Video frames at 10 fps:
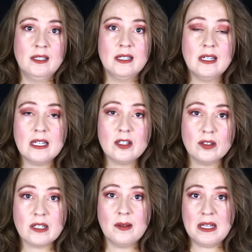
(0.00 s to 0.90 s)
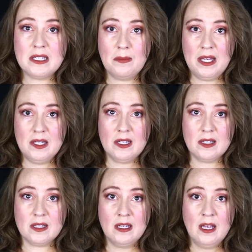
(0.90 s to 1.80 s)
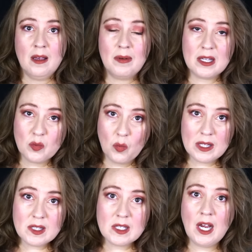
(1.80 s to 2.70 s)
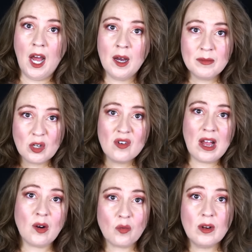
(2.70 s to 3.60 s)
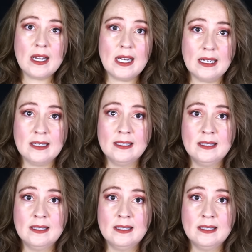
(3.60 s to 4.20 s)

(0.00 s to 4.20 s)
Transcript: You need to look at the messy pieces. Because what's to come, you're not ready.